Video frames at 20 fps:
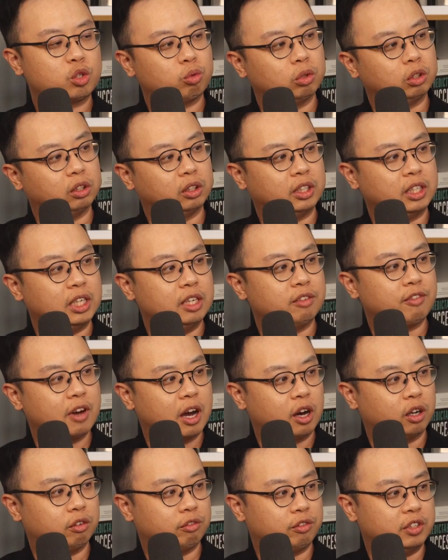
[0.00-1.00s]
relief
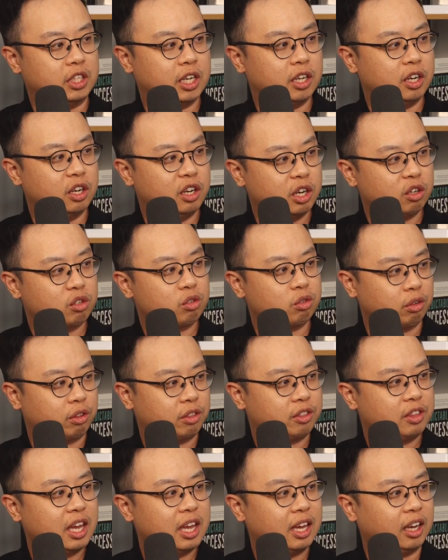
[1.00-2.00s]
out of the initial
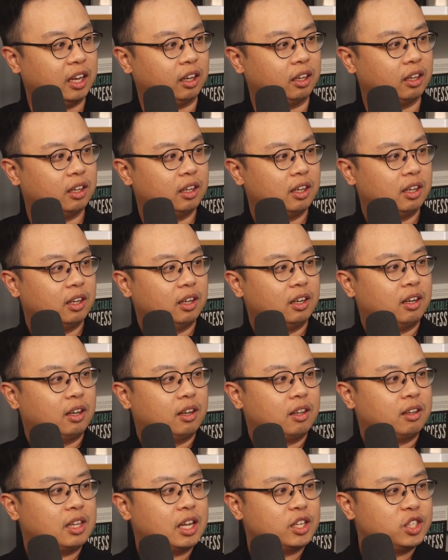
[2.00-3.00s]
thing
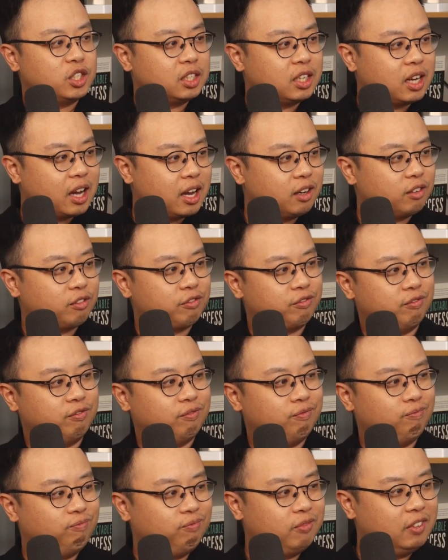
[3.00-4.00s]
that she kind of
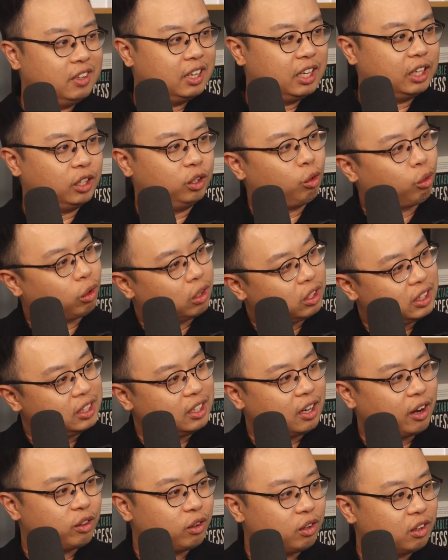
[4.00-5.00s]
ignored
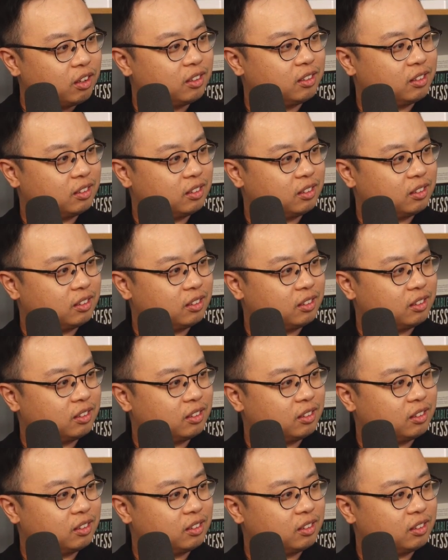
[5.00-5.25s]
the other